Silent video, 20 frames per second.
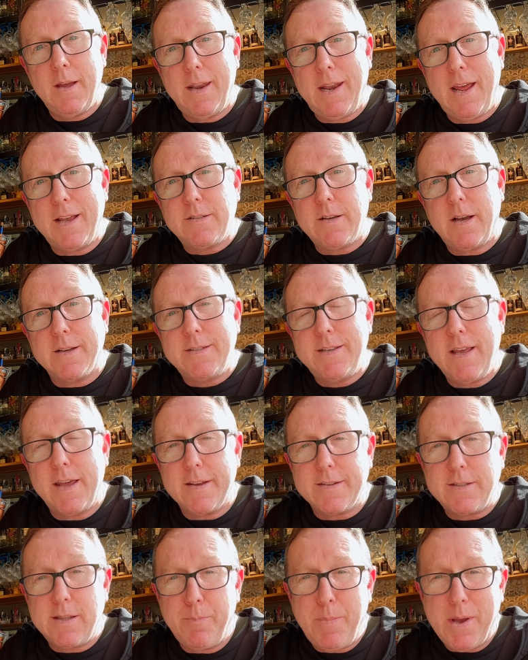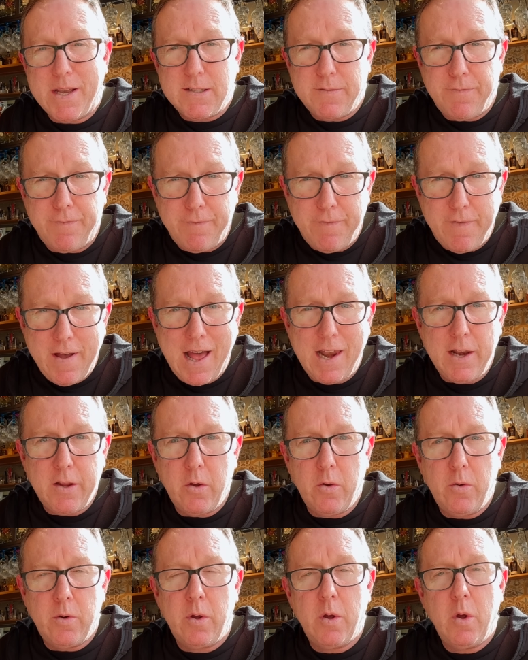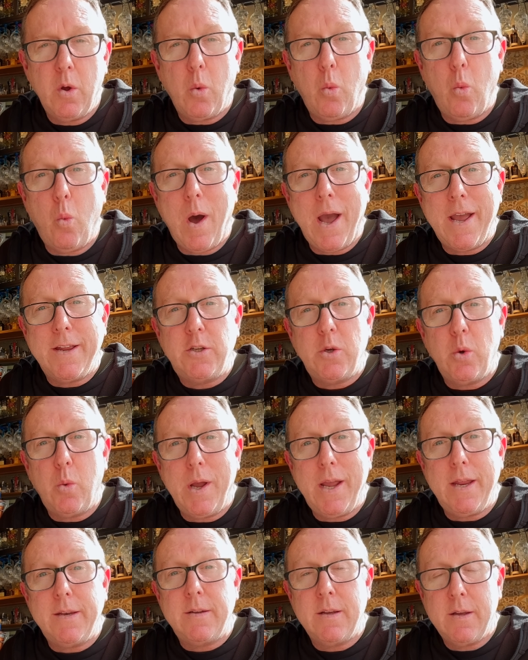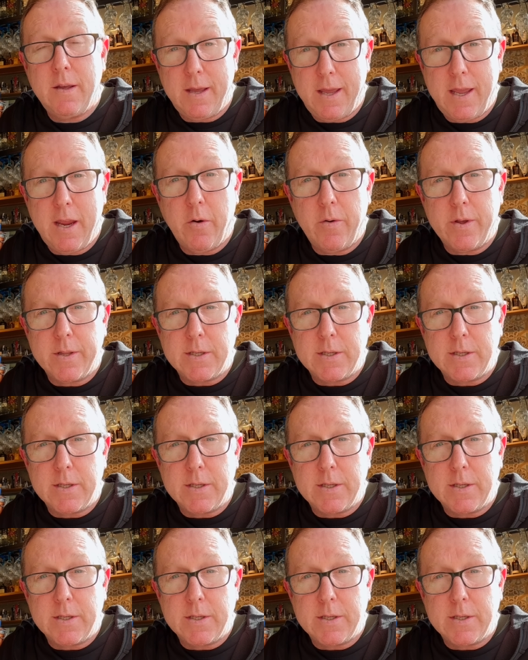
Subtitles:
And as I said, it's the best valued way to eat here in